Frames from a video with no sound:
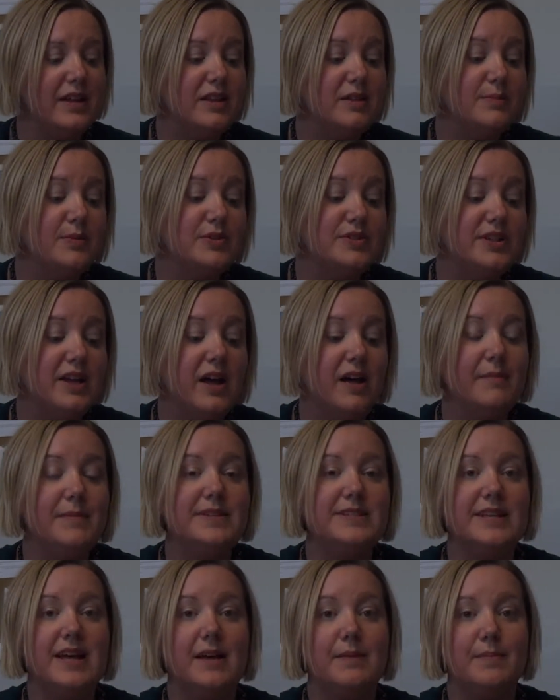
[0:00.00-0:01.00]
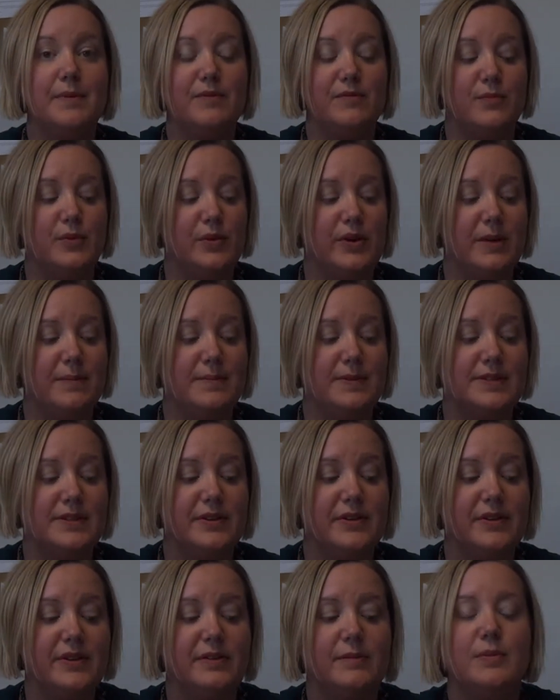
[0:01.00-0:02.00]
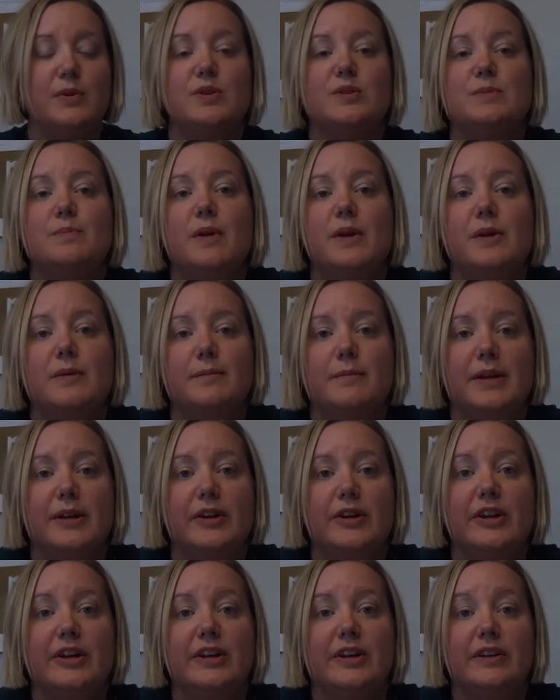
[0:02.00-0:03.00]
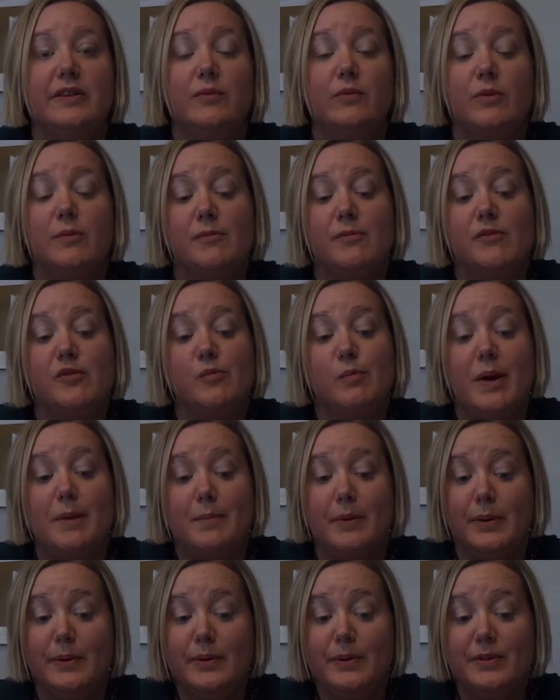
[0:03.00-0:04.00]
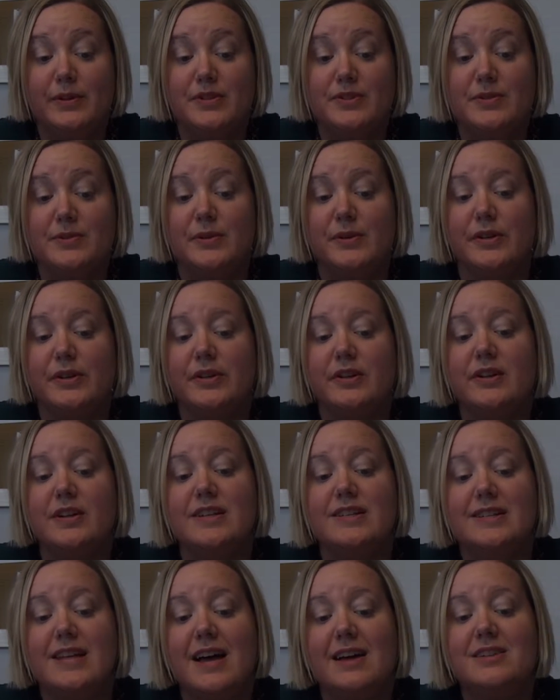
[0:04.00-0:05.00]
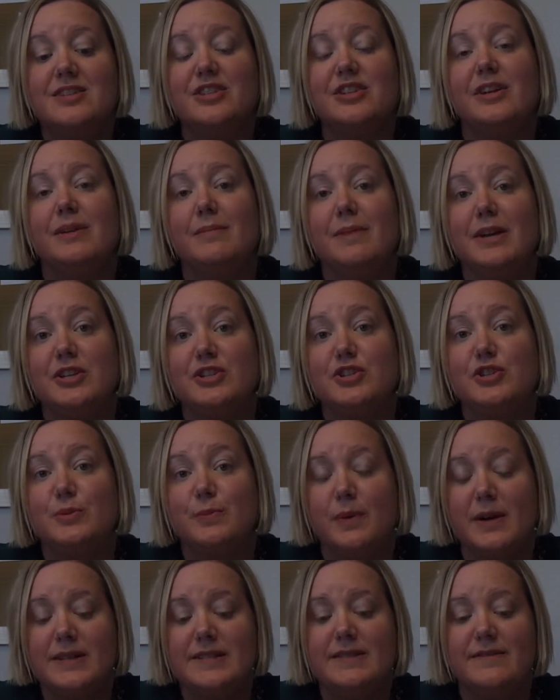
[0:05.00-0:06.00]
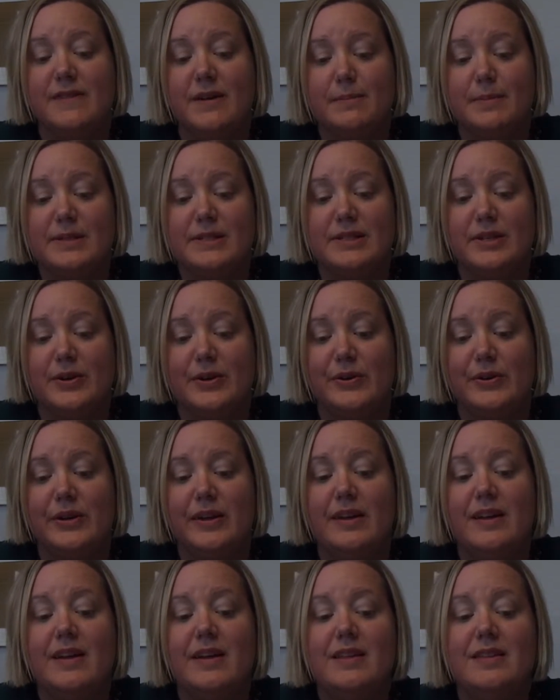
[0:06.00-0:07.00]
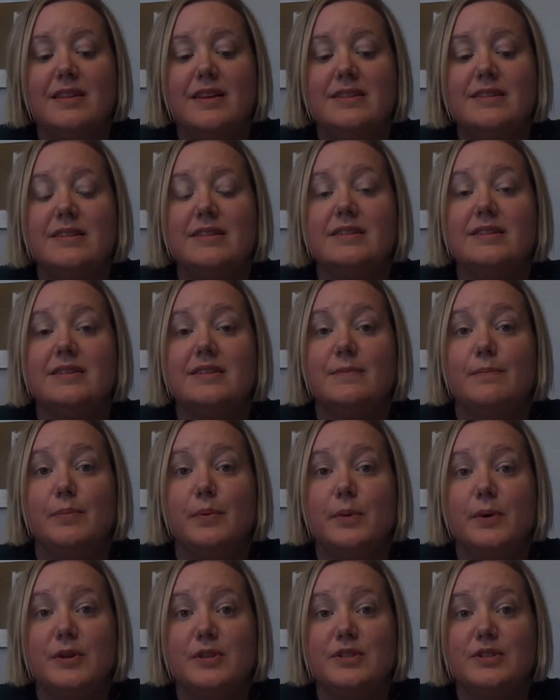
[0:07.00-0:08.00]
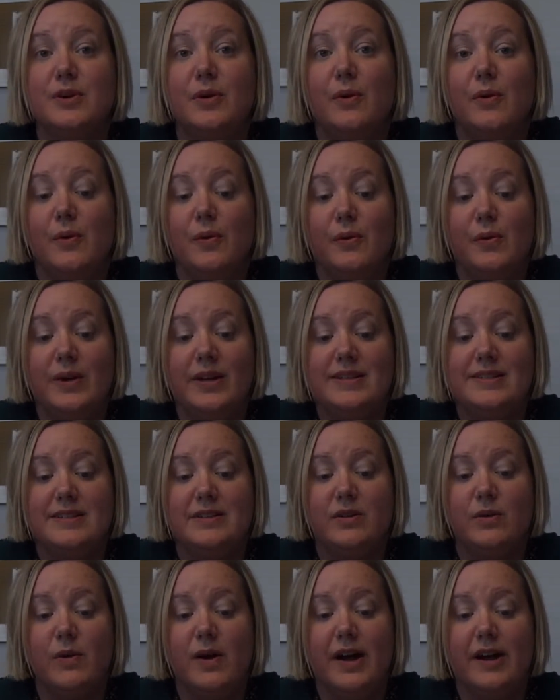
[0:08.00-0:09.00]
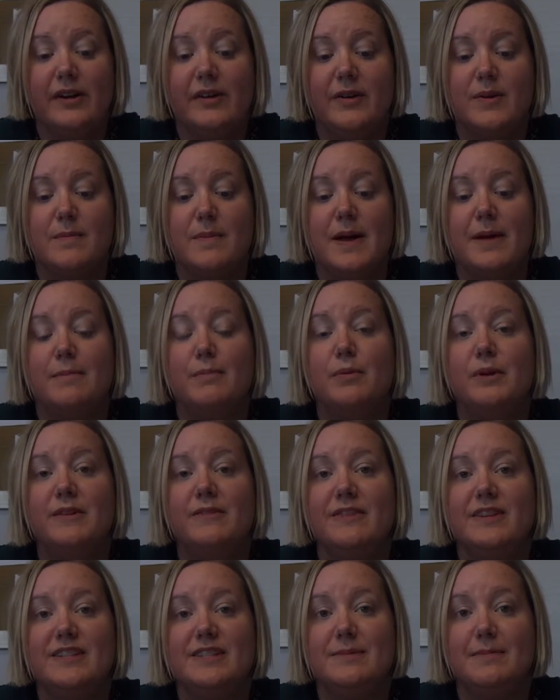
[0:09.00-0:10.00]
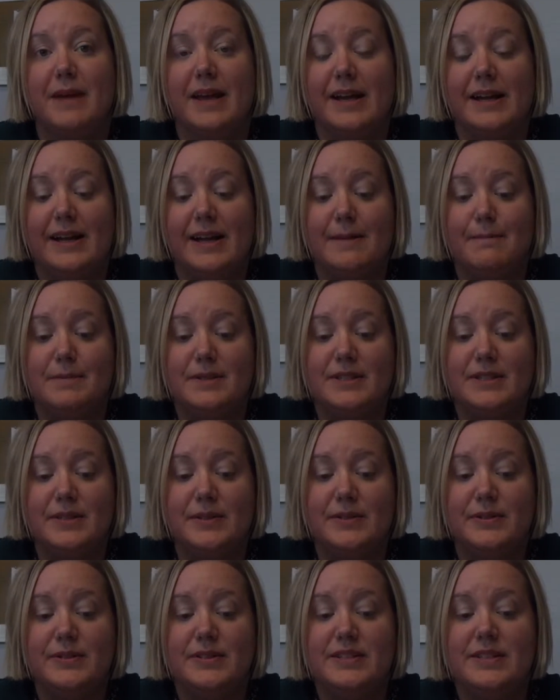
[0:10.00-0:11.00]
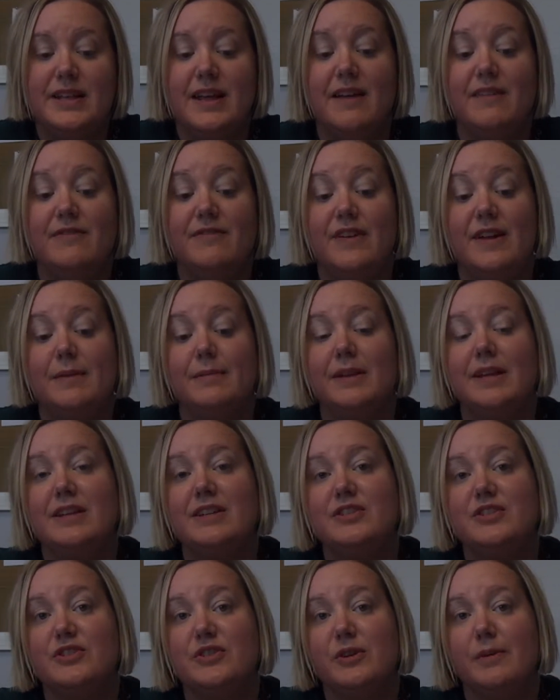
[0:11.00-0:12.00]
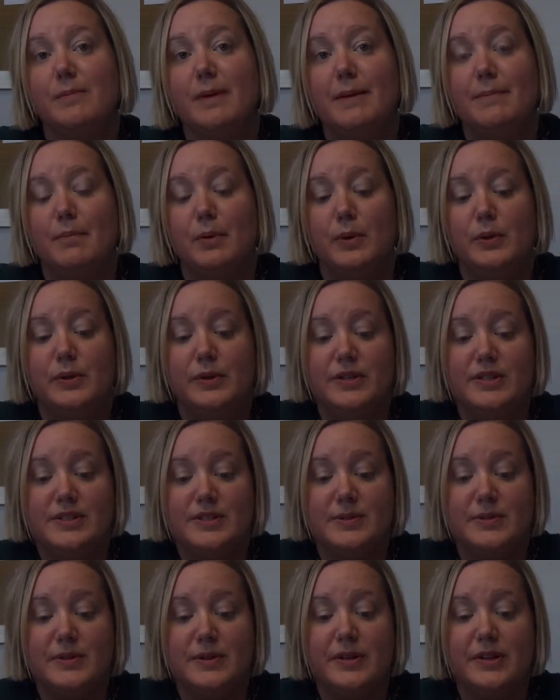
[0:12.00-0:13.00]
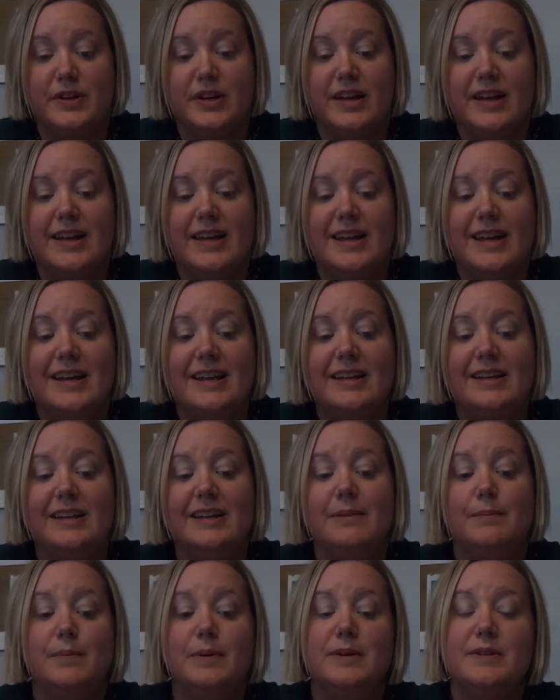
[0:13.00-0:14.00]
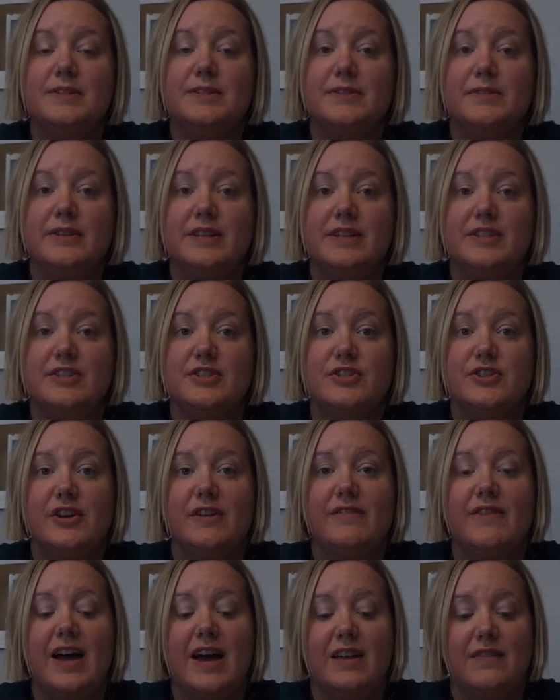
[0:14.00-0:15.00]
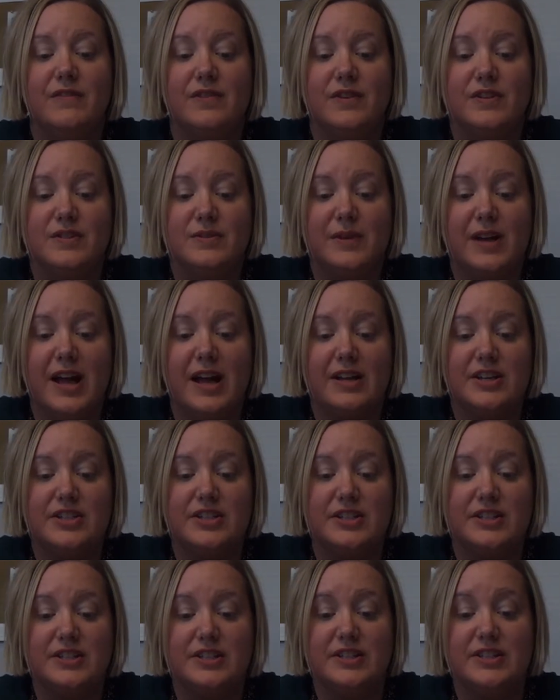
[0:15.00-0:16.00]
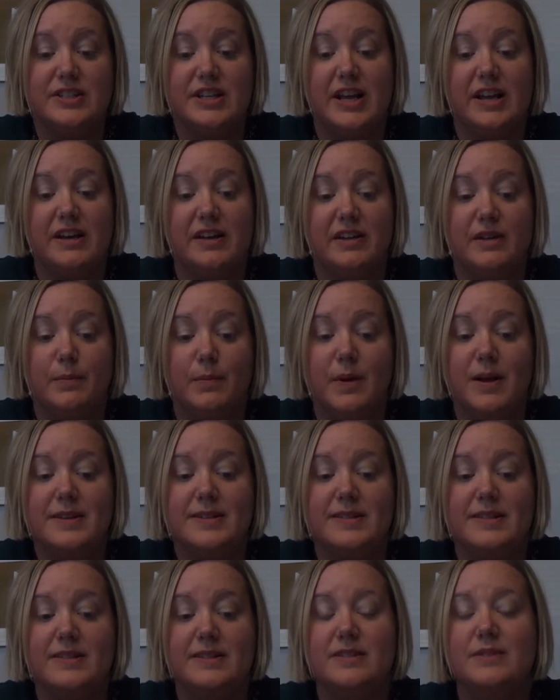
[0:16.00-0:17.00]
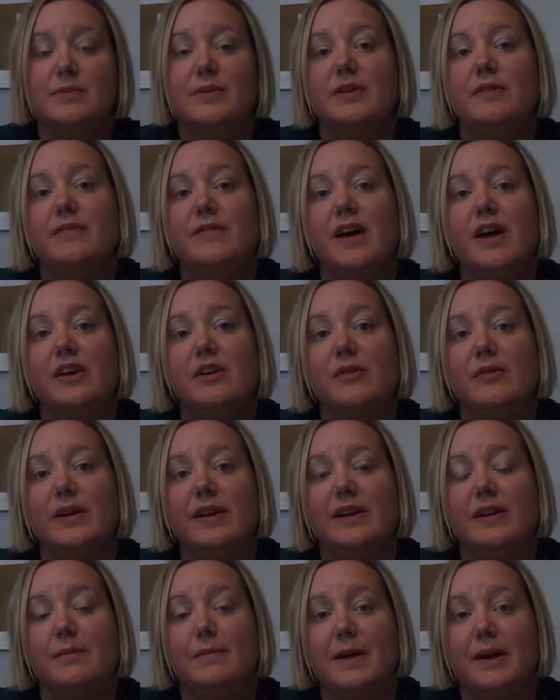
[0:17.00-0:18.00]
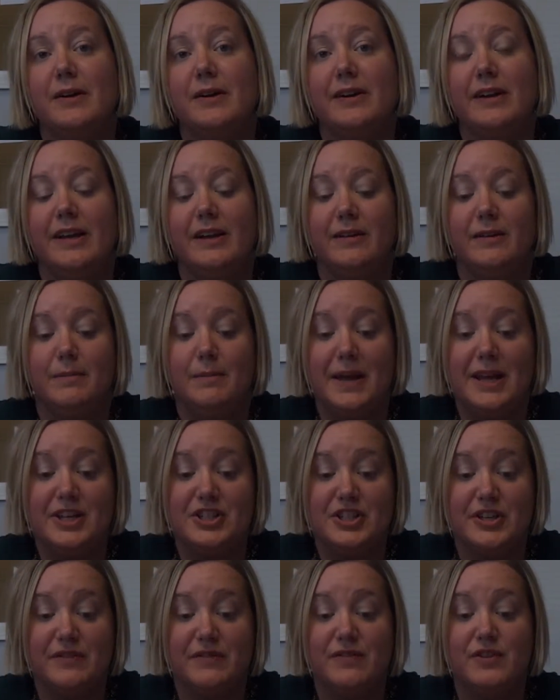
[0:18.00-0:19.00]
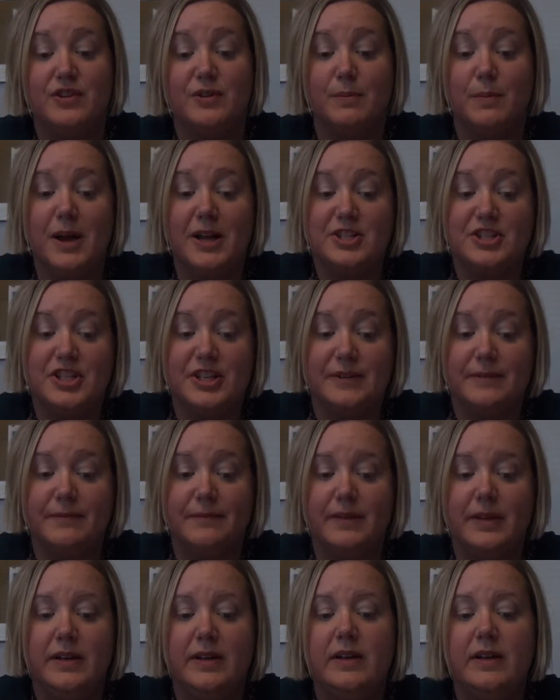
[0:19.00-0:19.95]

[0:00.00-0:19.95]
The most common type of mood episode in the postpartum period in a woman with bipolar disorder is actually a major depressive episode. Thus, it is important to always inquire about previous manic episodes, a family history of bipolar disorder, and any personal history of adverse reactions to antidepressants when evaluating a perinatal patient for depression.